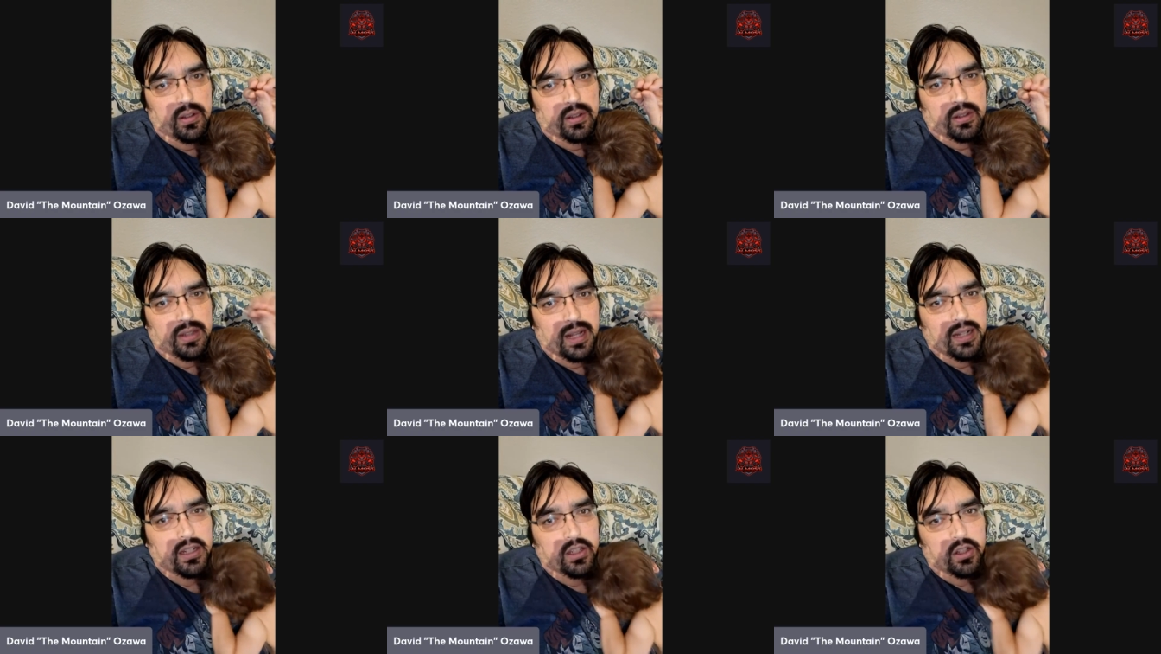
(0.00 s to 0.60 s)

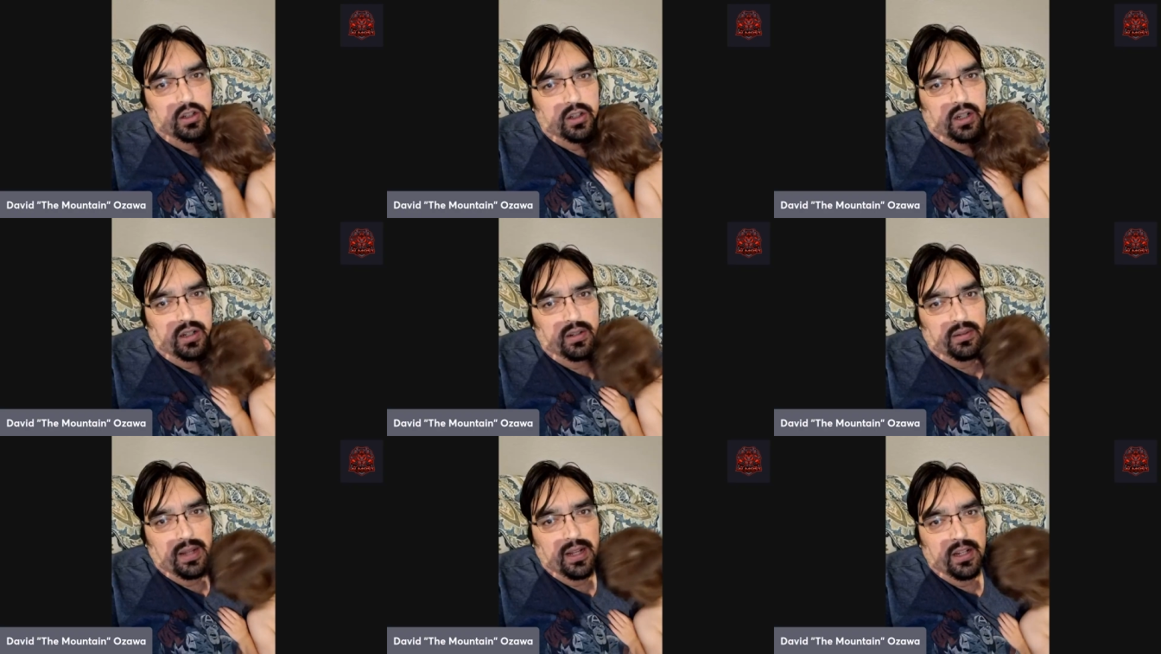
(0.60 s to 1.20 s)
That is
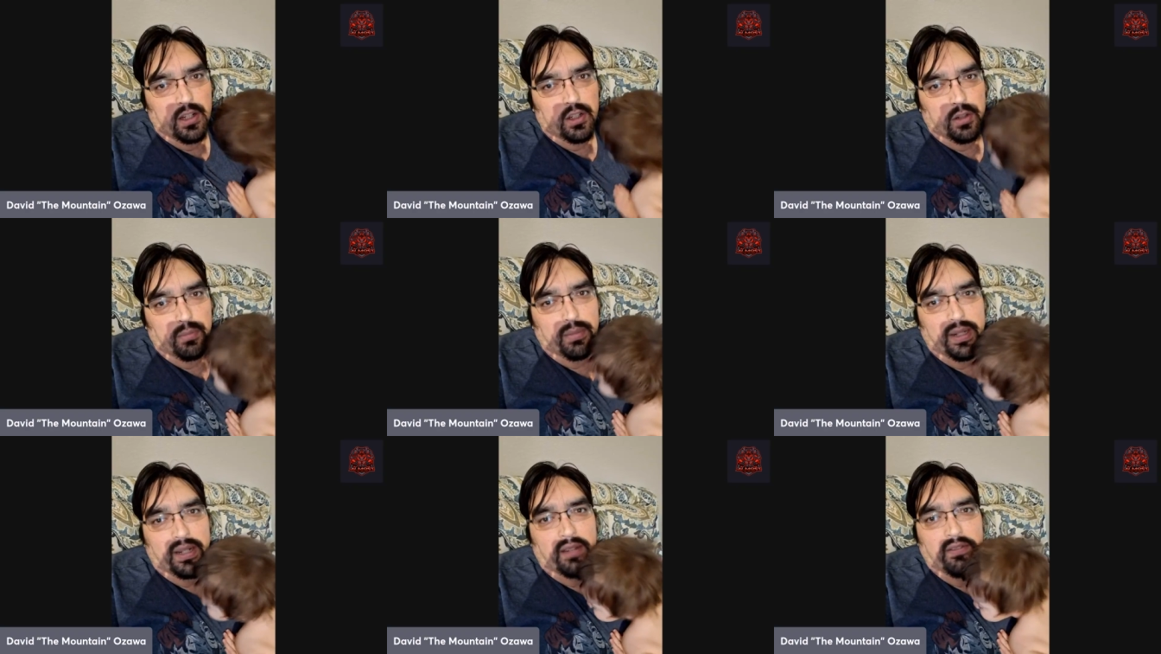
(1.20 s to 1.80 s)
your
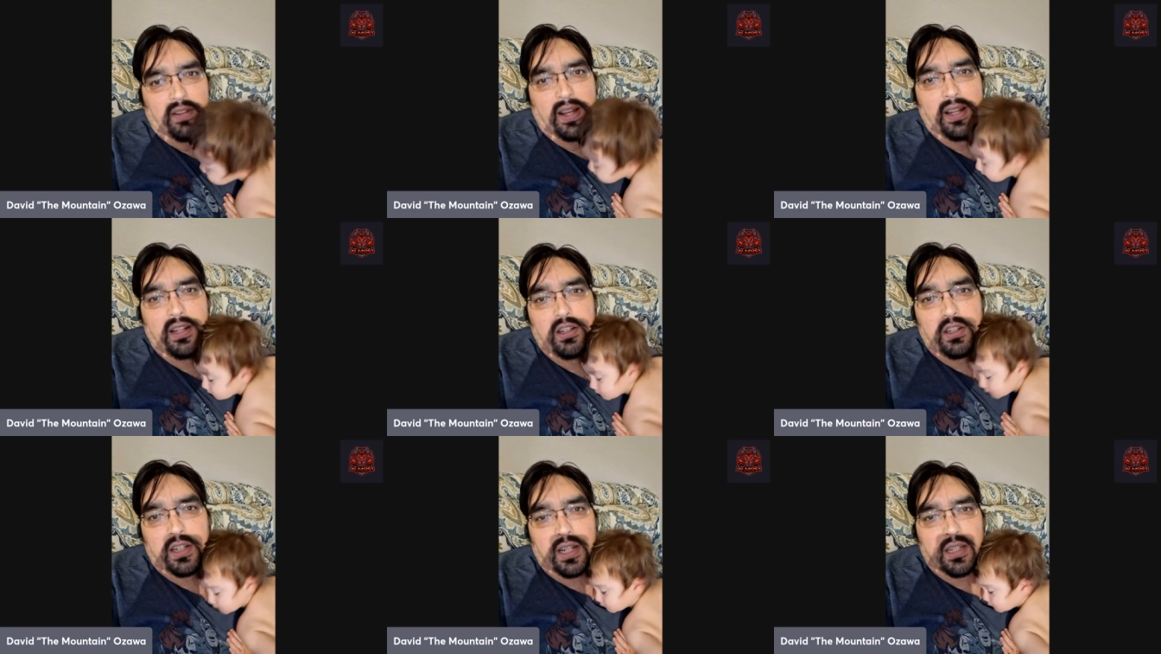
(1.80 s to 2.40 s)
big
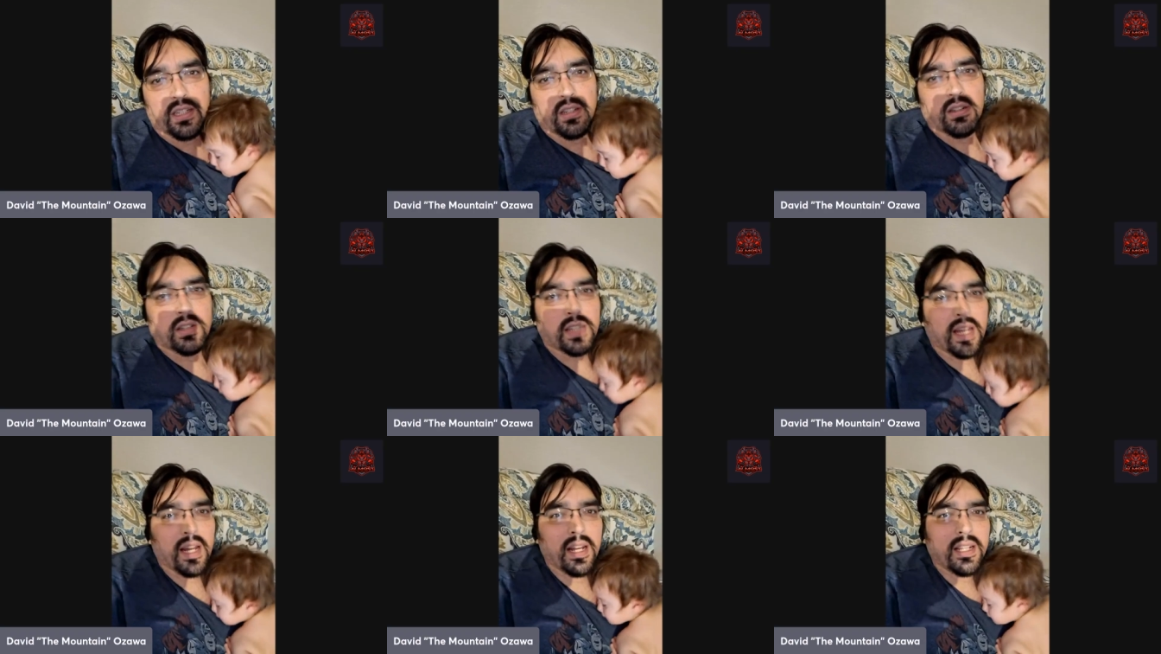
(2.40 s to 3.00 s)
advantage against those
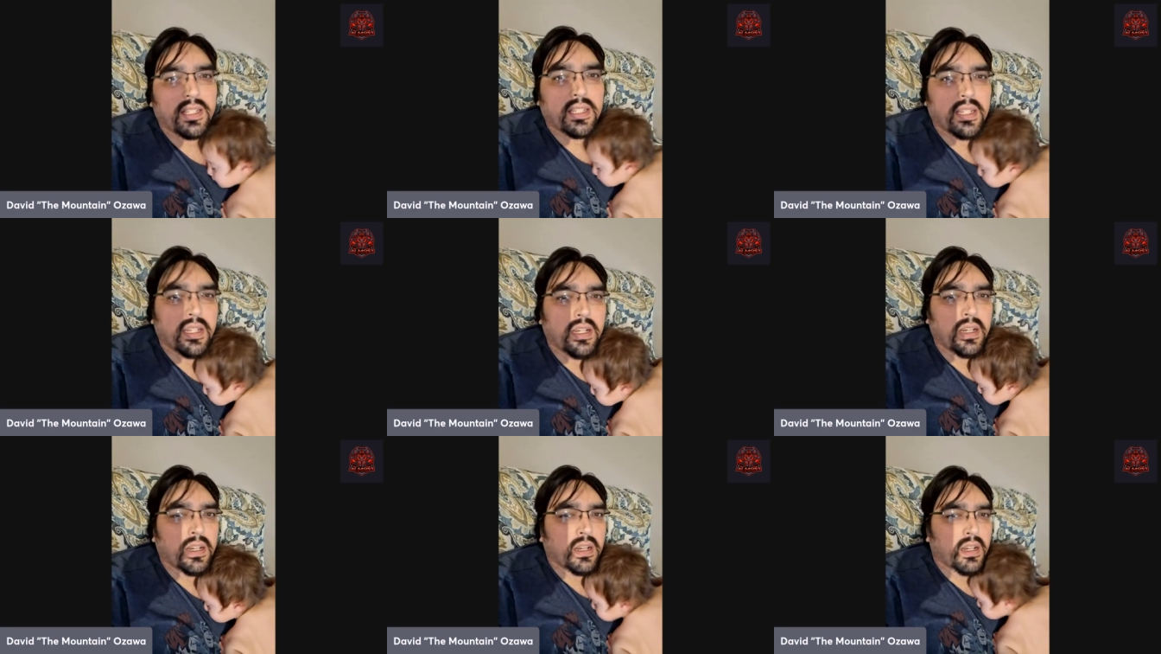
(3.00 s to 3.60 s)
guys.
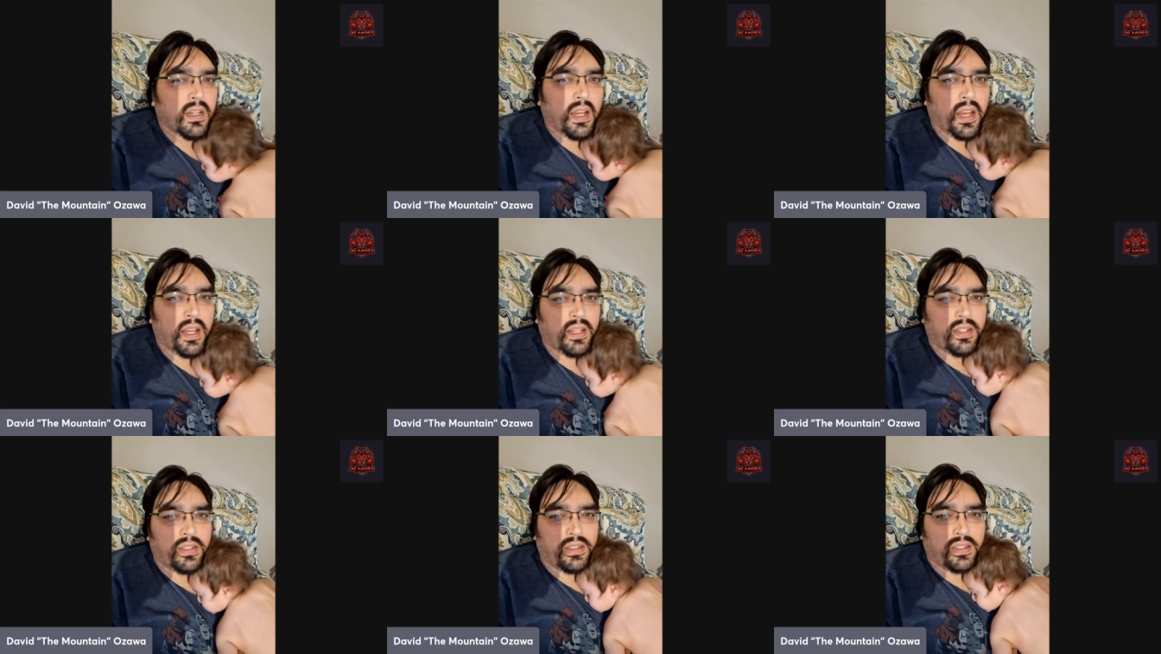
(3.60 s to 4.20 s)

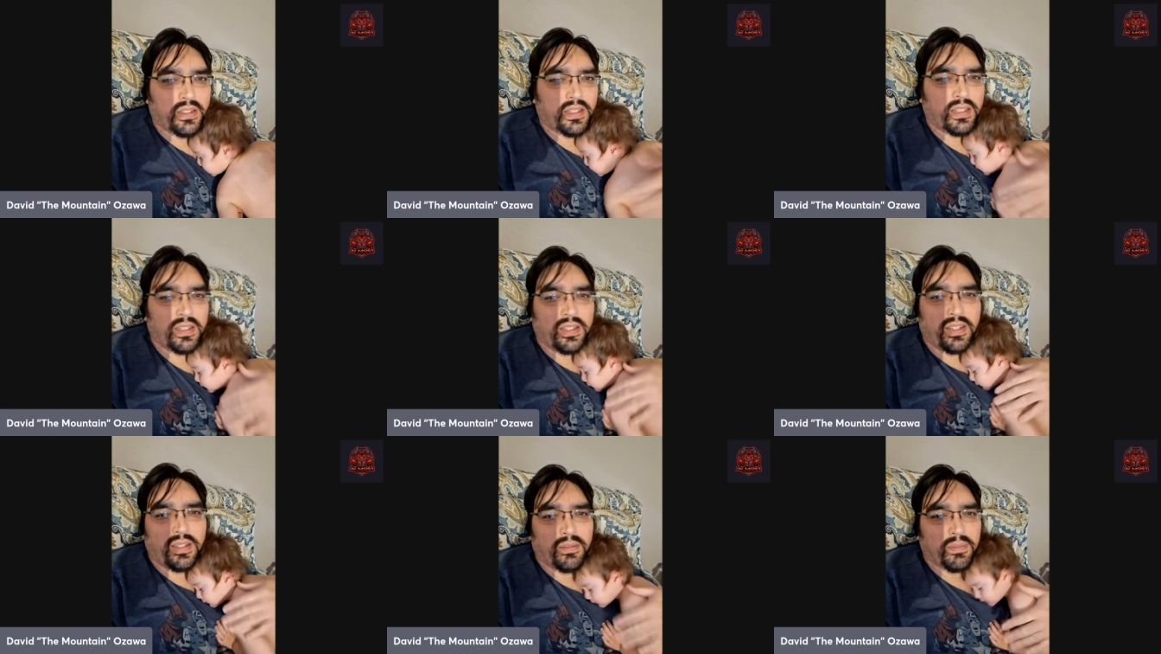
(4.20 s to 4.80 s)
And
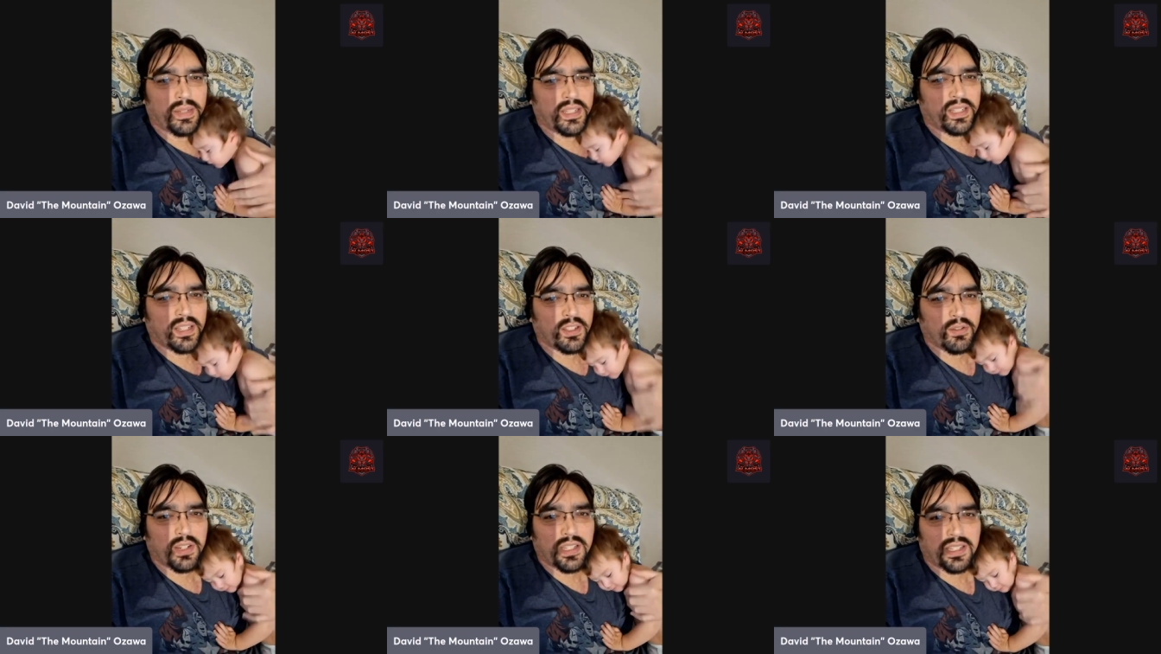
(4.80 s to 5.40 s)
my
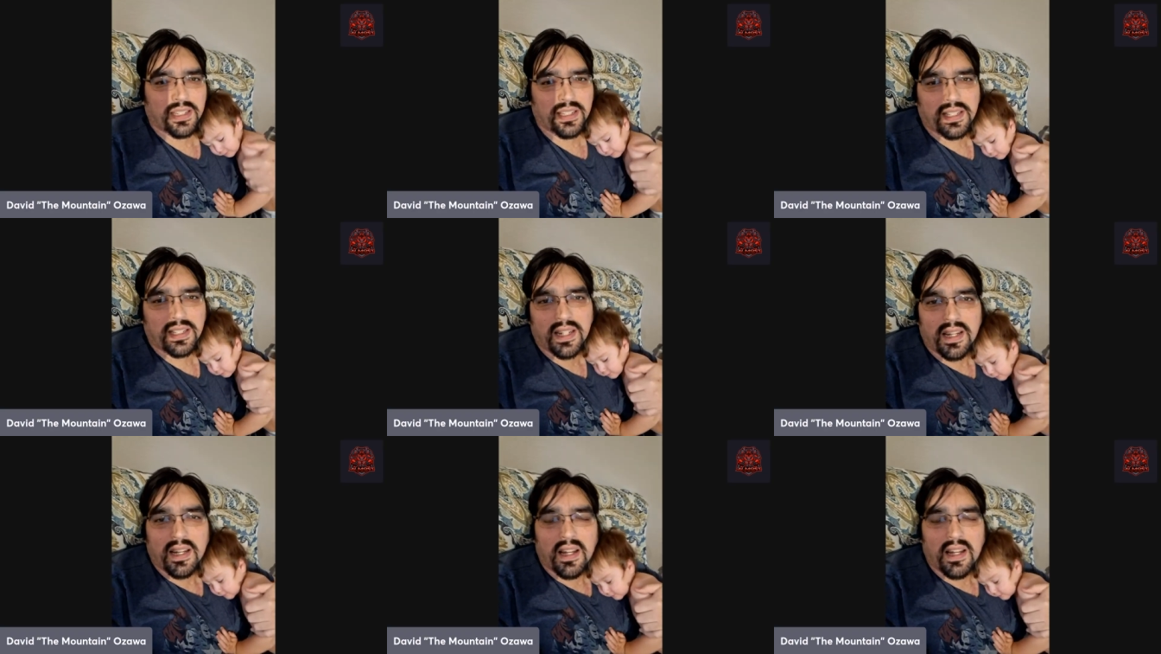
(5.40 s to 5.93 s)
son's restless.